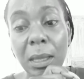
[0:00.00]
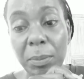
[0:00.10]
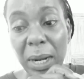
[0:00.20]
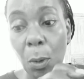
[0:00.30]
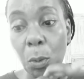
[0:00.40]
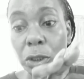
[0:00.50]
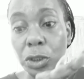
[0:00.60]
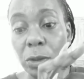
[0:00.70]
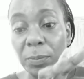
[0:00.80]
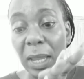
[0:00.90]
But I
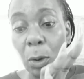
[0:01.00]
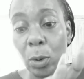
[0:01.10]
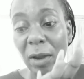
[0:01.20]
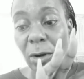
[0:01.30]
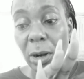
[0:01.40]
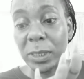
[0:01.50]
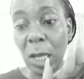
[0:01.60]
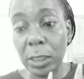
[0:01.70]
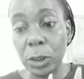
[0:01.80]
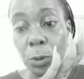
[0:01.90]
want you to pay, whoever I'm
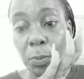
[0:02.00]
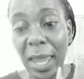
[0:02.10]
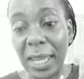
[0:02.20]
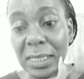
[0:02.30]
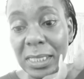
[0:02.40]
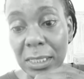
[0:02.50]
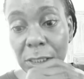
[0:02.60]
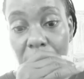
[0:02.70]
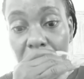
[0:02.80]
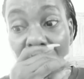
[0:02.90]
talking to, pay
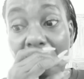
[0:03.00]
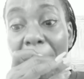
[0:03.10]
attention.